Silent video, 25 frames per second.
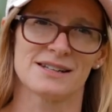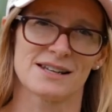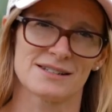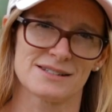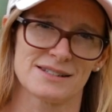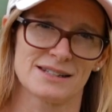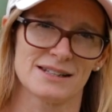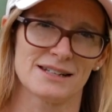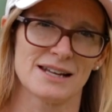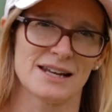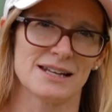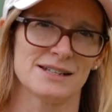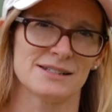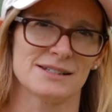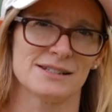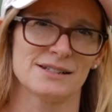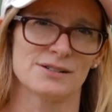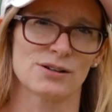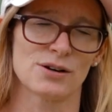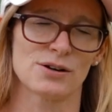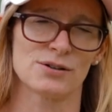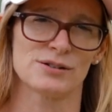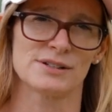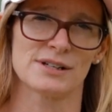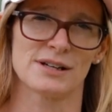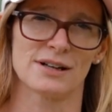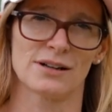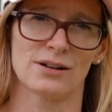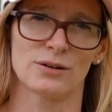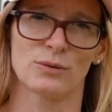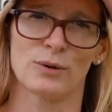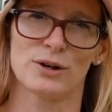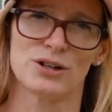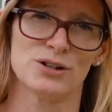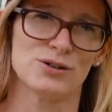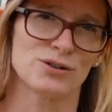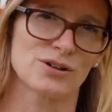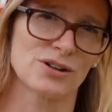designated hotel
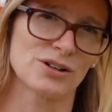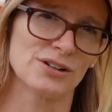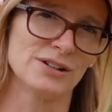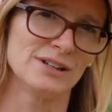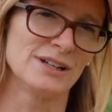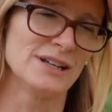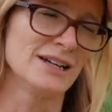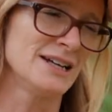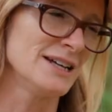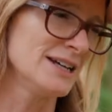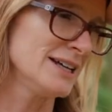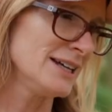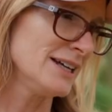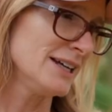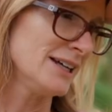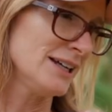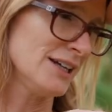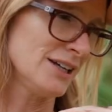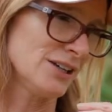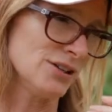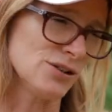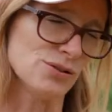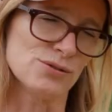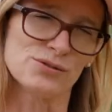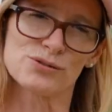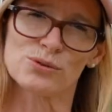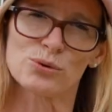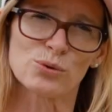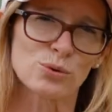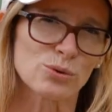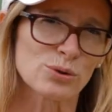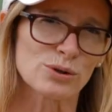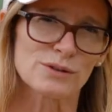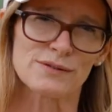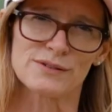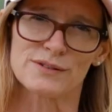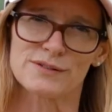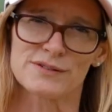where you can use
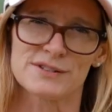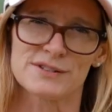all of the